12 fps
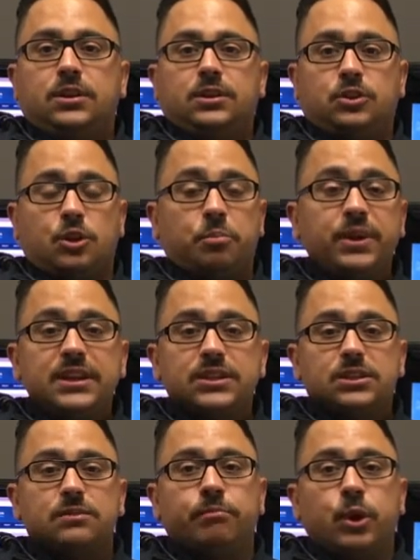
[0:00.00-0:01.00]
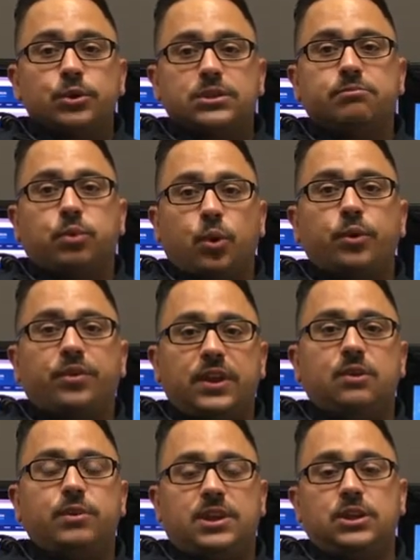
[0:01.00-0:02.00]
So the biggest, most important
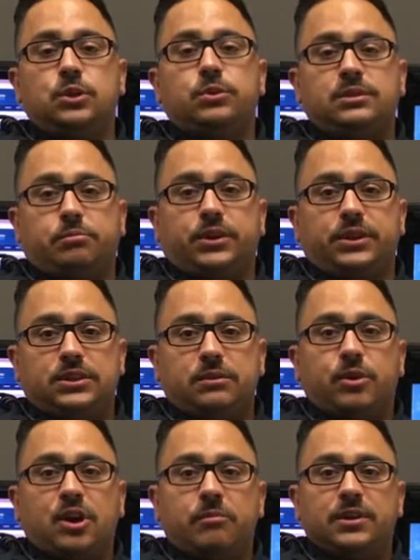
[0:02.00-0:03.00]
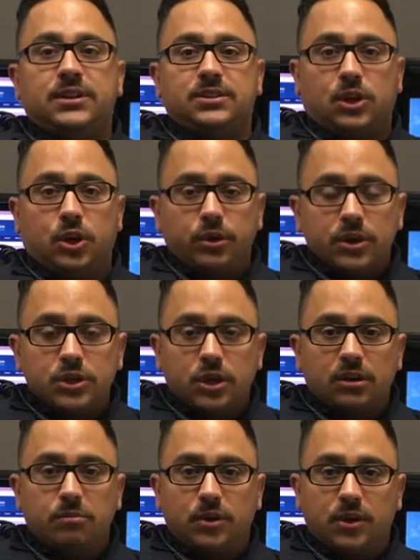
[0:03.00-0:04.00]
thing we can do as a police department is encourage our
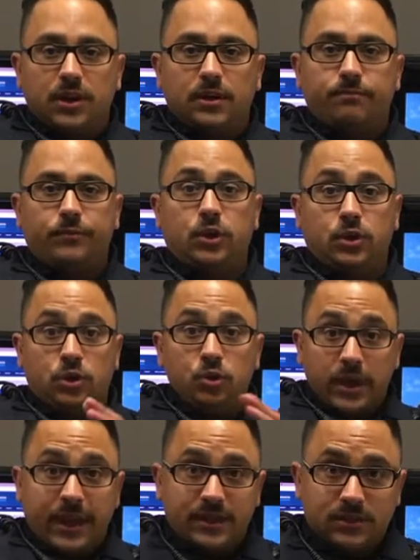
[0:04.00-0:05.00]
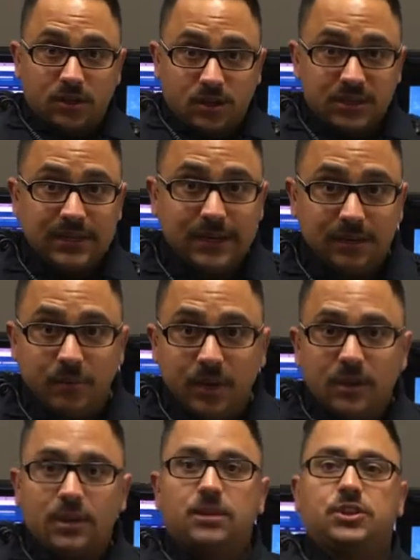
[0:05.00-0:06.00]
community, you guys, our team,
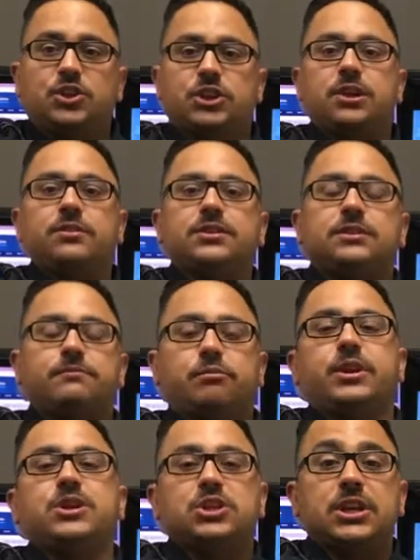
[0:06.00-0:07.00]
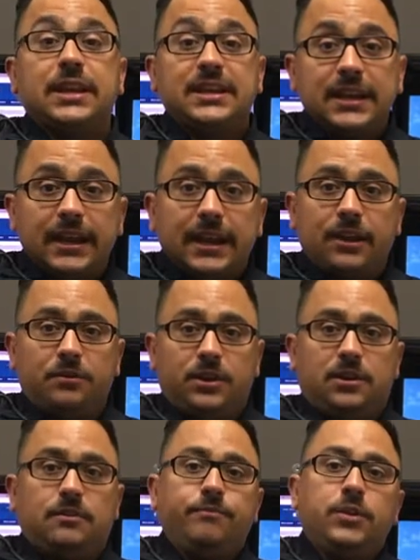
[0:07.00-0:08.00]
to share this information and get it out
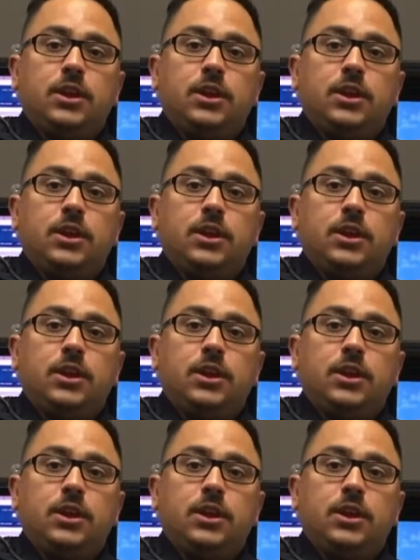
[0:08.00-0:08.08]
there.